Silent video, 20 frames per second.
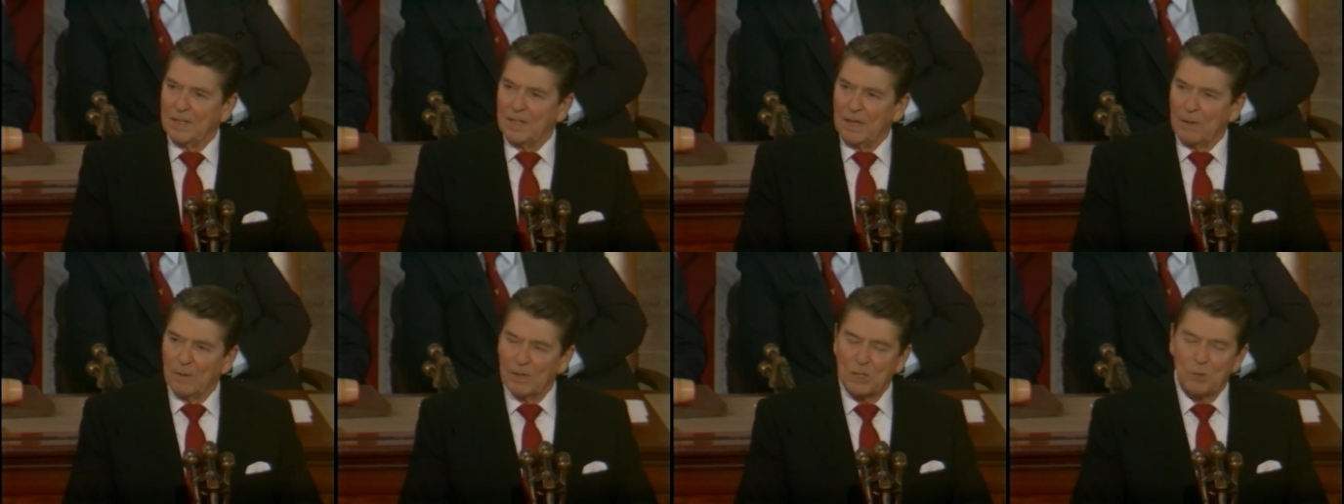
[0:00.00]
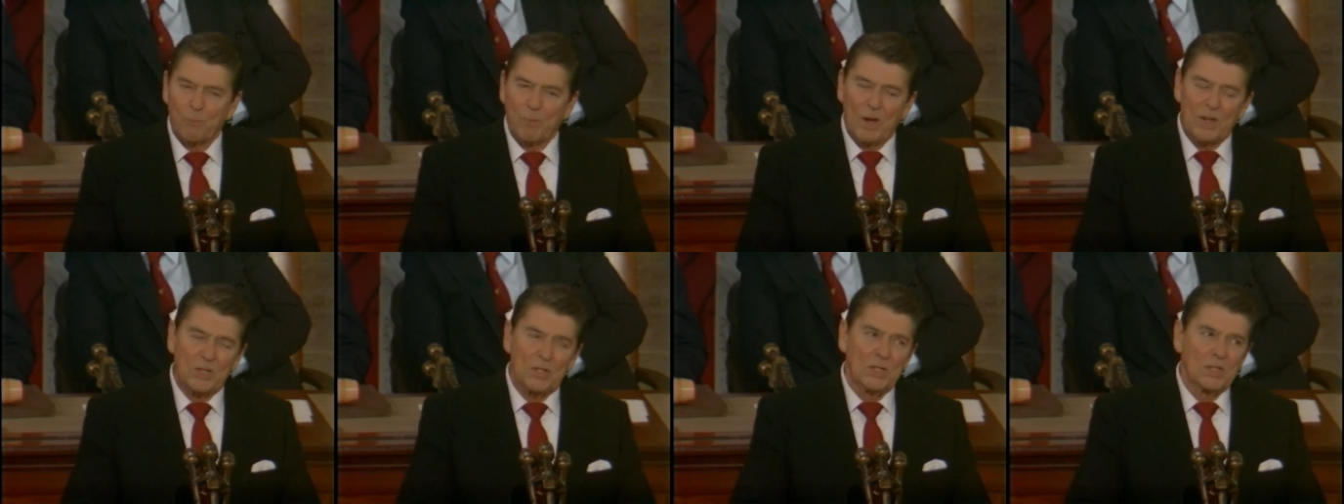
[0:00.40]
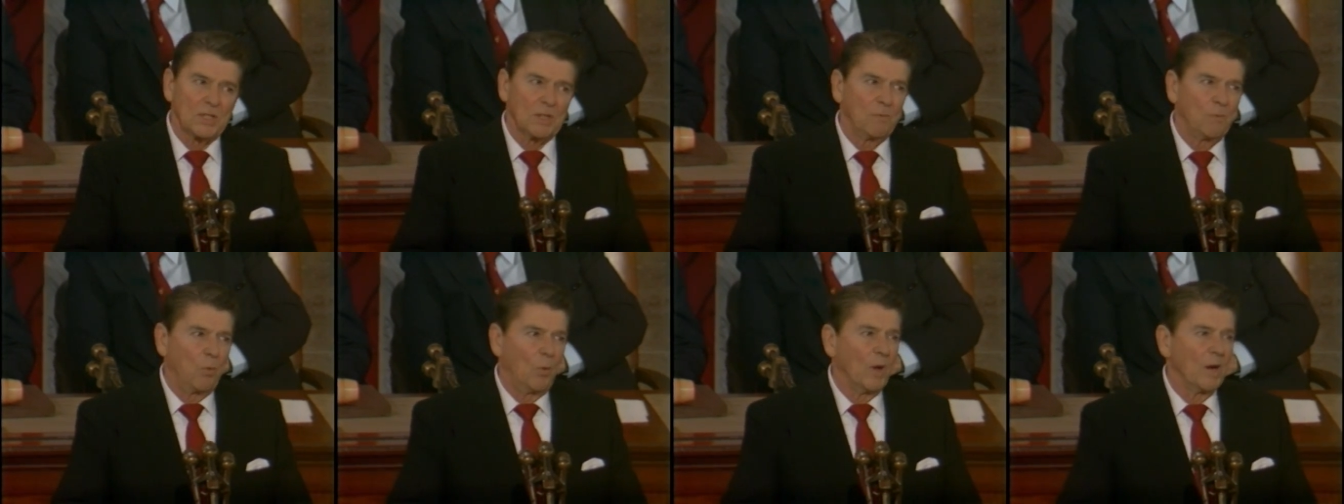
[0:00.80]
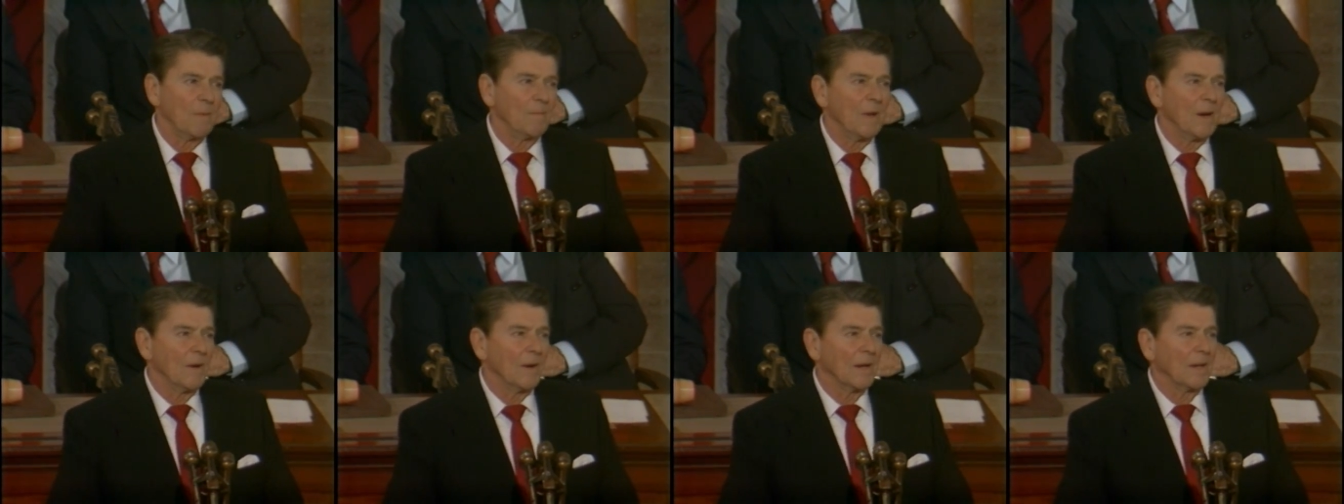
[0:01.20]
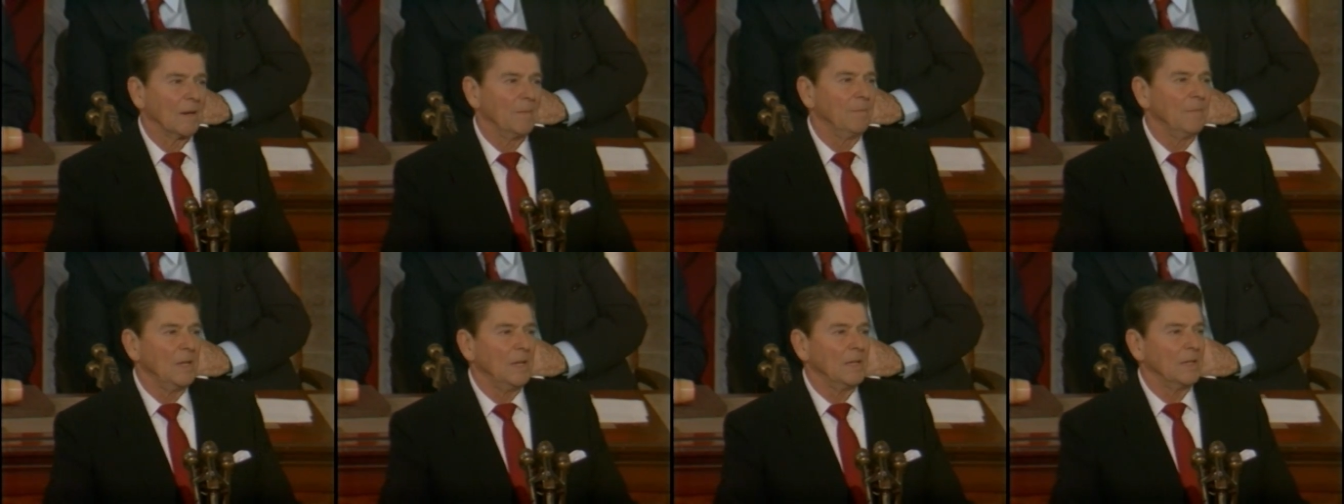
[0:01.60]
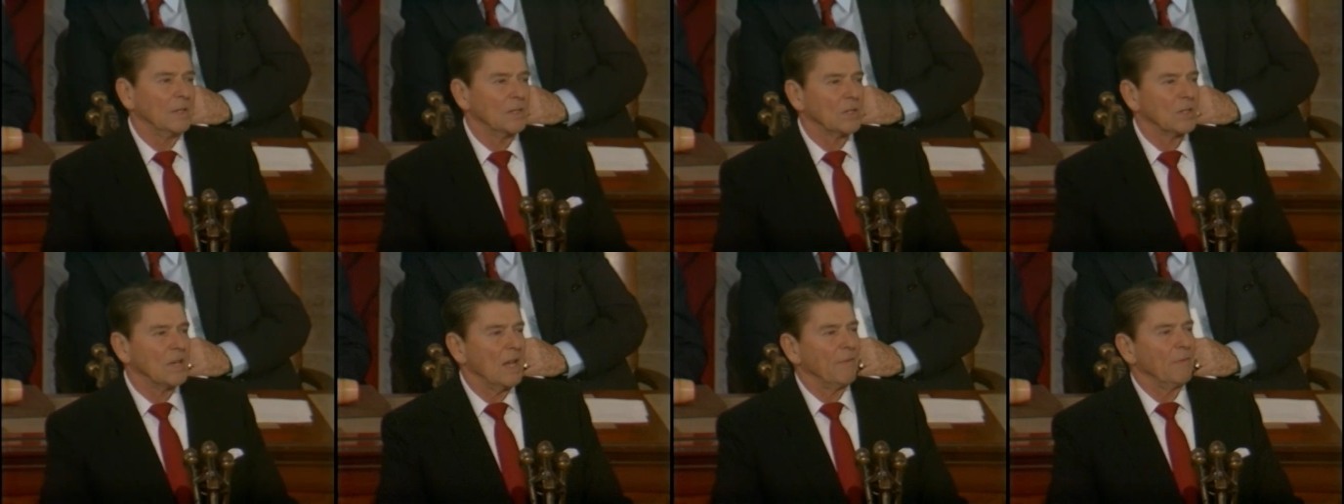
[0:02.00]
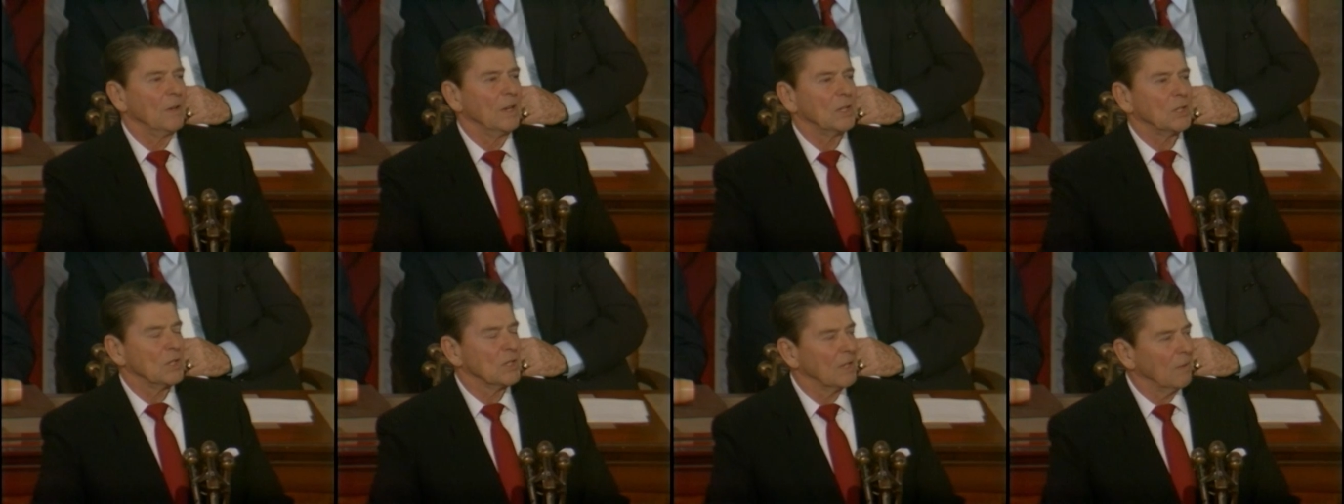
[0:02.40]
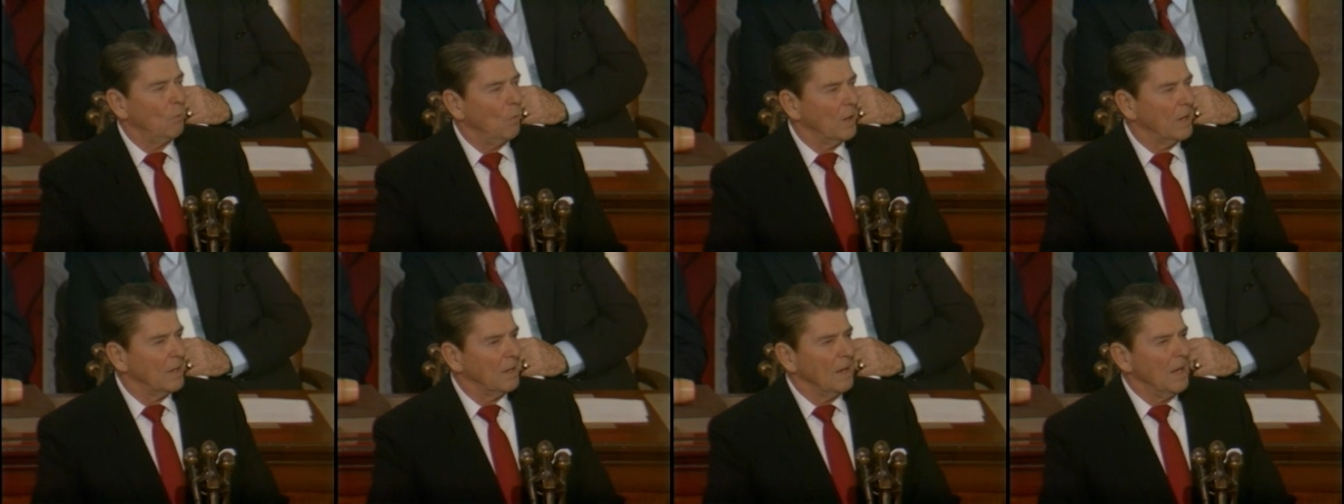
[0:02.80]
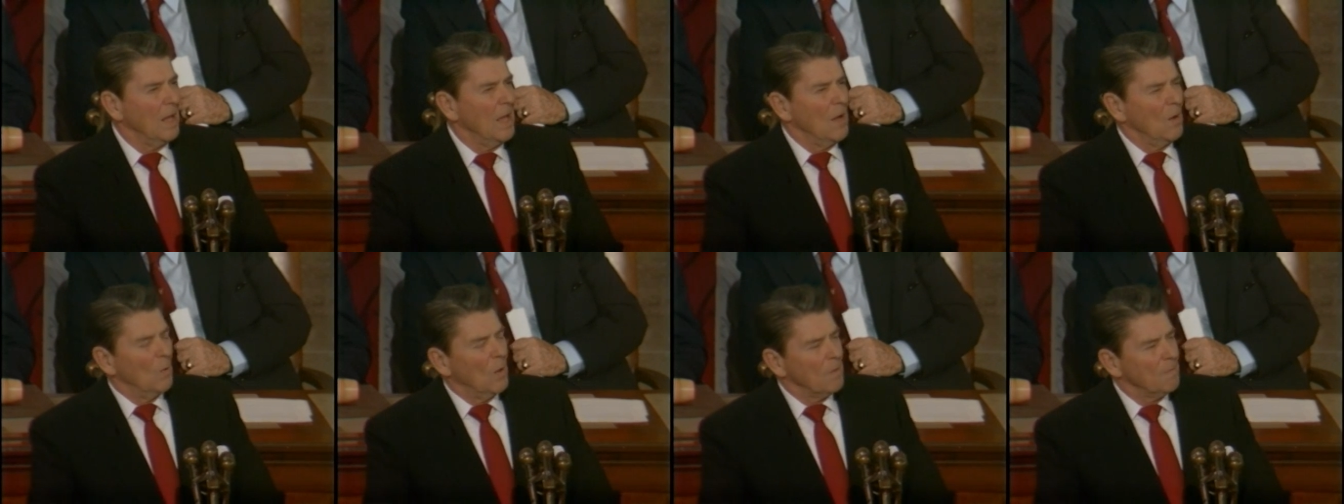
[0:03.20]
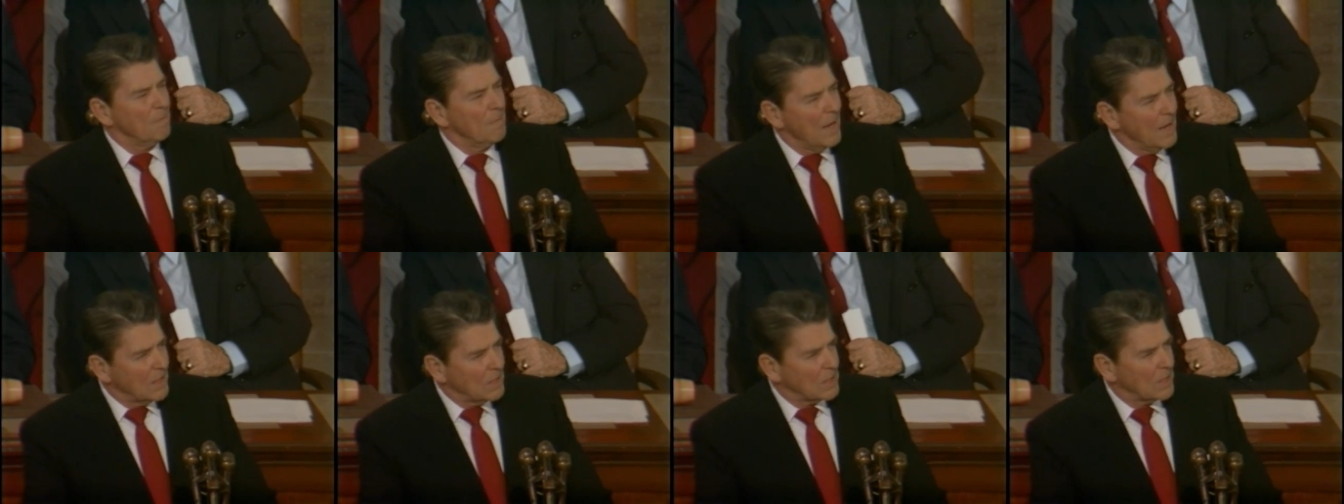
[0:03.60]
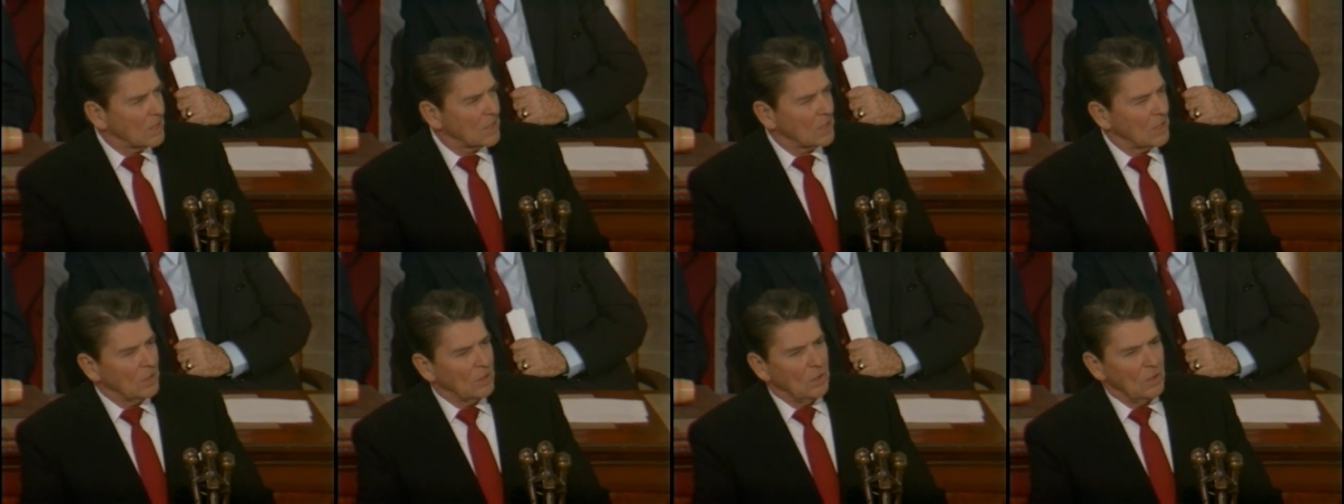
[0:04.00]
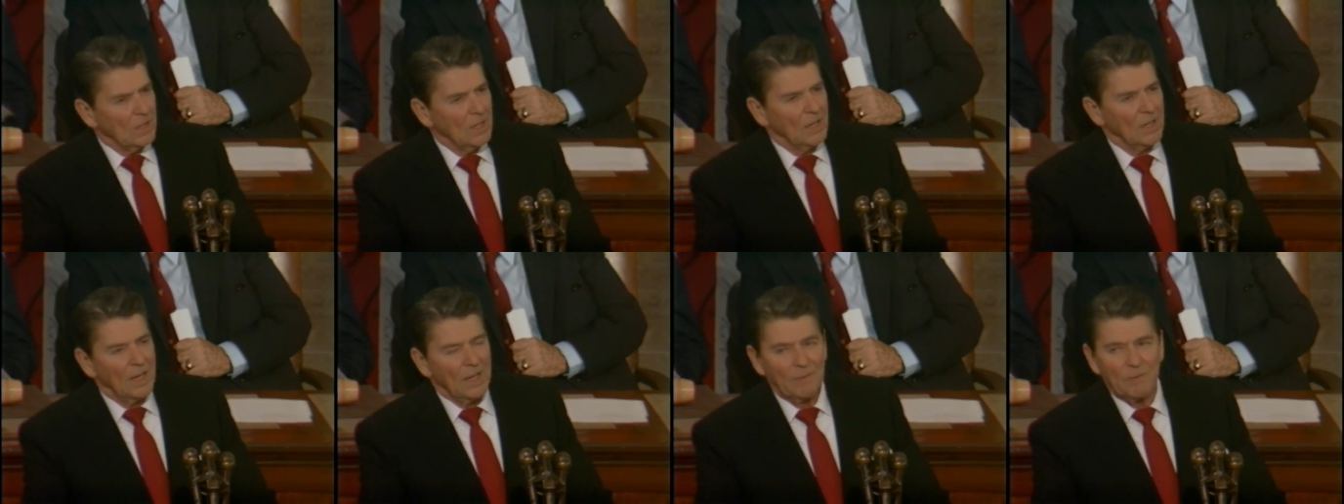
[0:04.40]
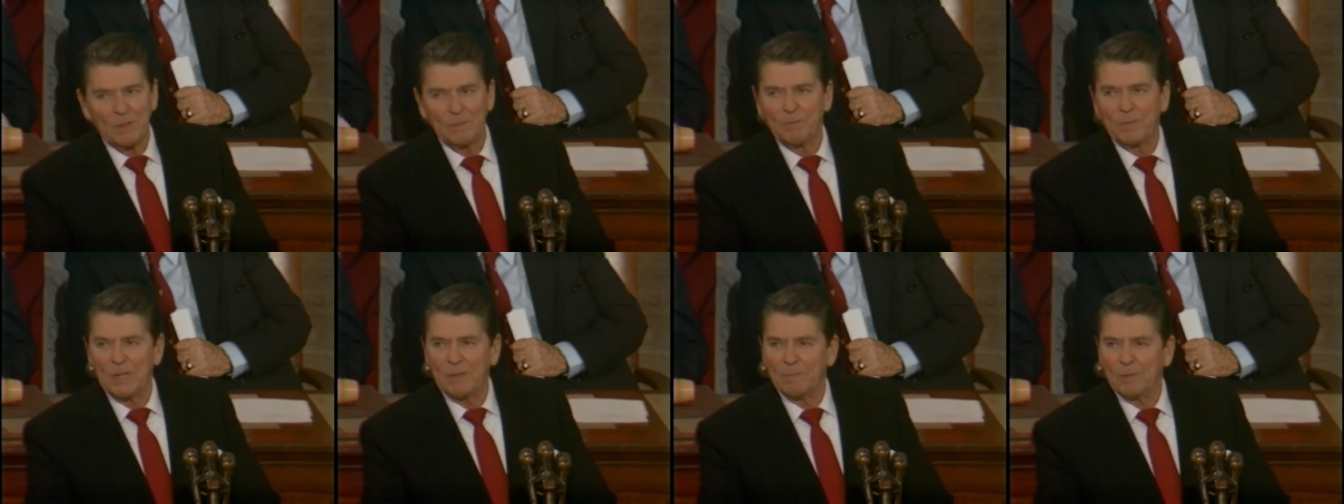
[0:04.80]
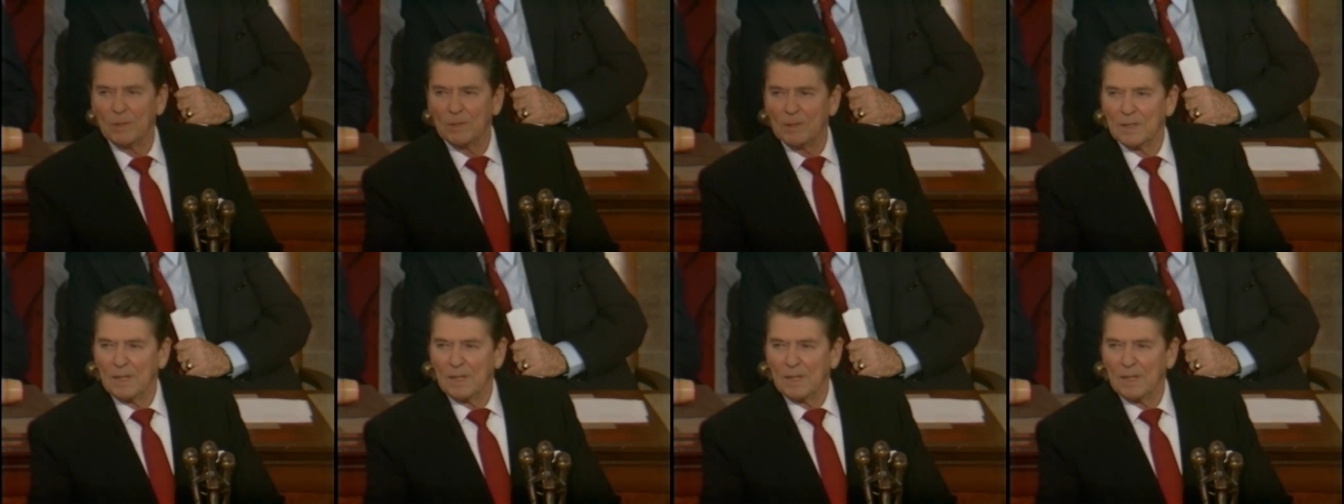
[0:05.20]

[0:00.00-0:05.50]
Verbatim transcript: They're expressions of what America means, definitions of what, it, what makes us a good and loving people.